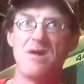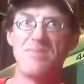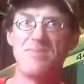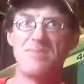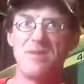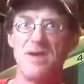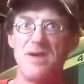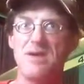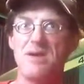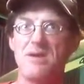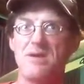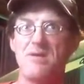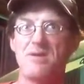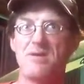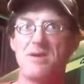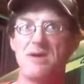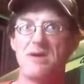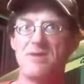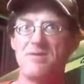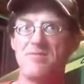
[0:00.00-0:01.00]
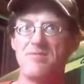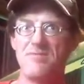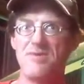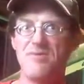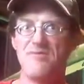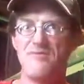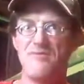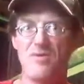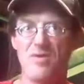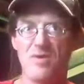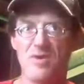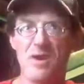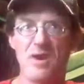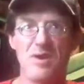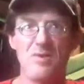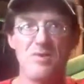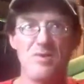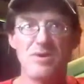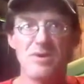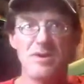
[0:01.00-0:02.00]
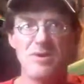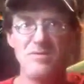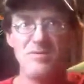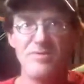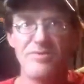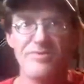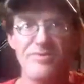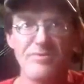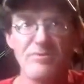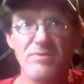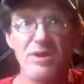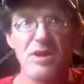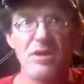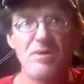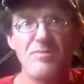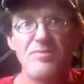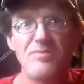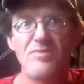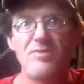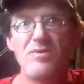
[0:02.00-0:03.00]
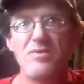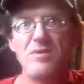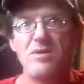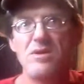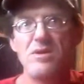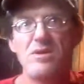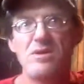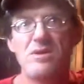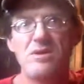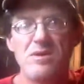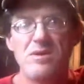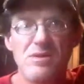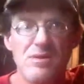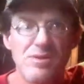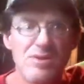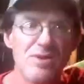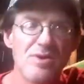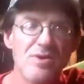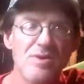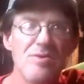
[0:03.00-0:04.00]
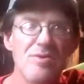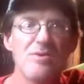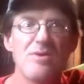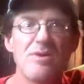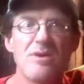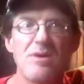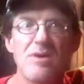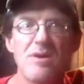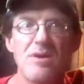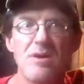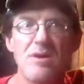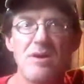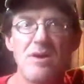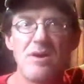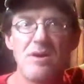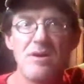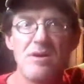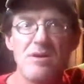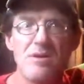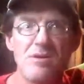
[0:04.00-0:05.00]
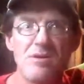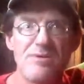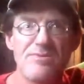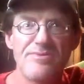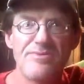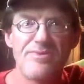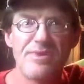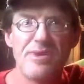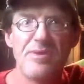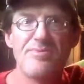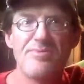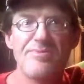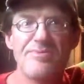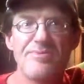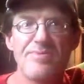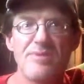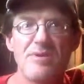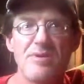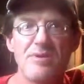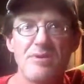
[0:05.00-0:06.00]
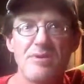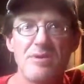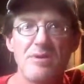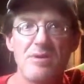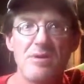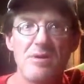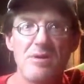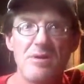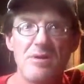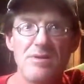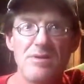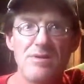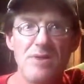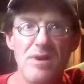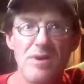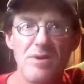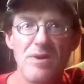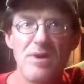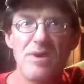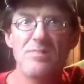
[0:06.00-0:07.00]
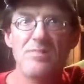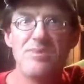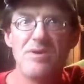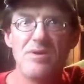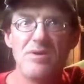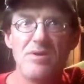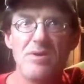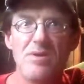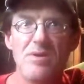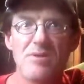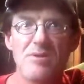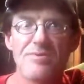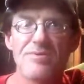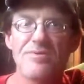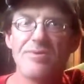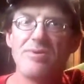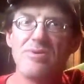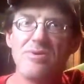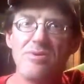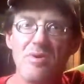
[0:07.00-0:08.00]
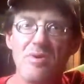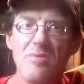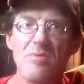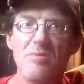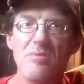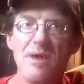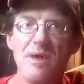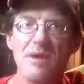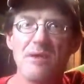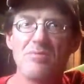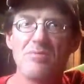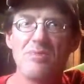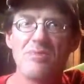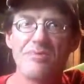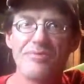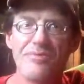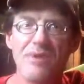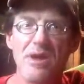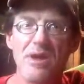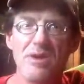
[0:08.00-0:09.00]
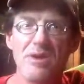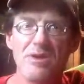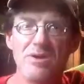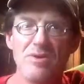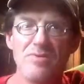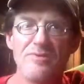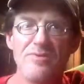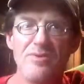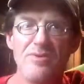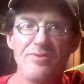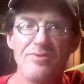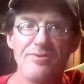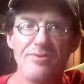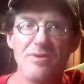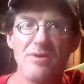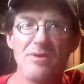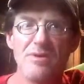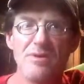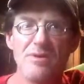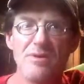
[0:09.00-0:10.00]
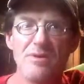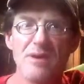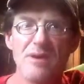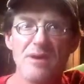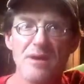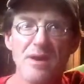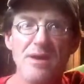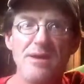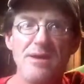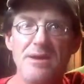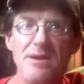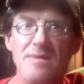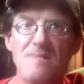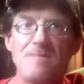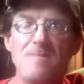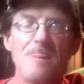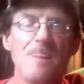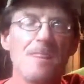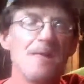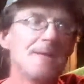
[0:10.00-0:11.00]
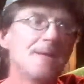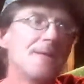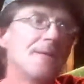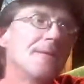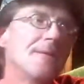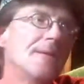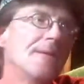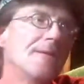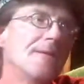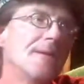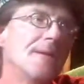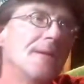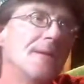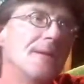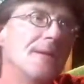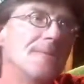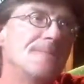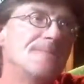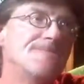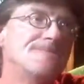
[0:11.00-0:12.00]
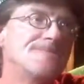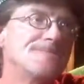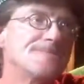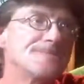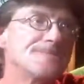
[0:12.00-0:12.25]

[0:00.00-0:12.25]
planted a lot of them before, I want to give you some helpful little tips that'll help you along so you don't make a mistake your first year like I did. Um,